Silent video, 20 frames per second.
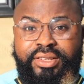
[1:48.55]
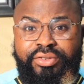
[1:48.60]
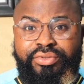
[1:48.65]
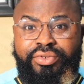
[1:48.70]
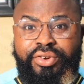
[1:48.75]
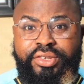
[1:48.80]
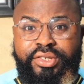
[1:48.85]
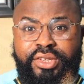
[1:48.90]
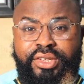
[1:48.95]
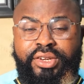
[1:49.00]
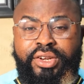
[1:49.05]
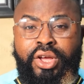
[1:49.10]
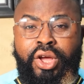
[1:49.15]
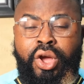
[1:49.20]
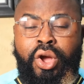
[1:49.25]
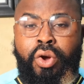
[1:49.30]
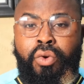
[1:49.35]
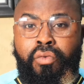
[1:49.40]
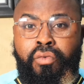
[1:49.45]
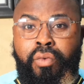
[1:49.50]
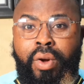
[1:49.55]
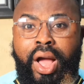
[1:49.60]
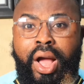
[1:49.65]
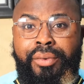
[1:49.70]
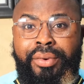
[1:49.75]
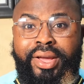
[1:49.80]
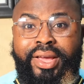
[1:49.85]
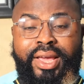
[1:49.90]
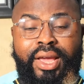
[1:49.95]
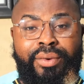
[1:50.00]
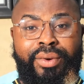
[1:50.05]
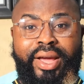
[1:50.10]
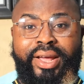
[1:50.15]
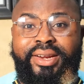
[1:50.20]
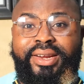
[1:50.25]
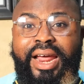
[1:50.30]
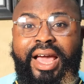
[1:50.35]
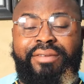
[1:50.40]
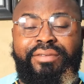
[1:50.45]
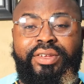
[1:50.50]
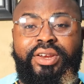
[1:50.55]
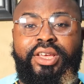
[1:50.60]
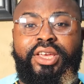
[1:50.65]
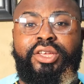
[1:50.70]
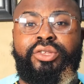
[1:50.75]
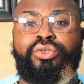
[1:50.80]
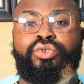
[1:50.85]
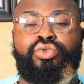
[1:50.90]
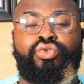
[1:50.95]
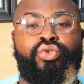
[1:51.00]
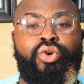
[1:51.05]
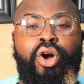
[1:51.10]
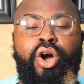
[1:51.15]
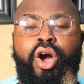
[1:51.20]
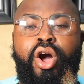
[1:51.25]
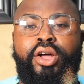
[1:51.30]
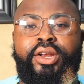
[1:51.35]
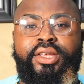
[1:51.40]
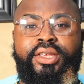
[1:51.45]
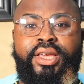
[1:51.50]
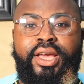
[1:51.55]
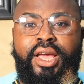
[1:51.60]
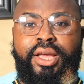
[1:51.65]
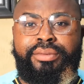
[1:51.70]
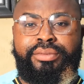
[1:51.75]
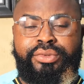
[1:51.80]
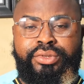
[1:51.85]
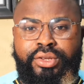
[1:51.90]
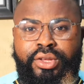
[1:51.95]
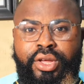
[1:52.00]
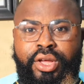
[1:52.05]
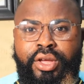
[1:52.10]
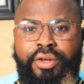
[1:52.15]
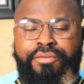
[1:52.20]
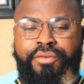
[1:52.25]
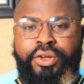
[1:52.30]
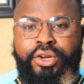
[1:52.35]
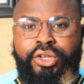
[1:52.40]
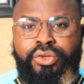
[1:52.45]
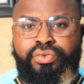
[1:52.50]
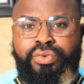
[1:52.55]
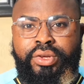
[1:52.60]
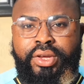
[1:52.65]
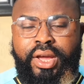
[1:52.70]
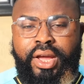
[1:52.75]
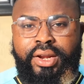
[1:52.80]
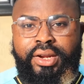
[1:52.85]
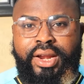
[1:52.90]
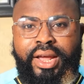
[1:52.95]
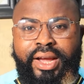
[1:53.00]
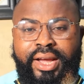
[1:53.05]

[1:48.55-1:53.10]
The reason why we're here. We are diving into all the games for this weekend.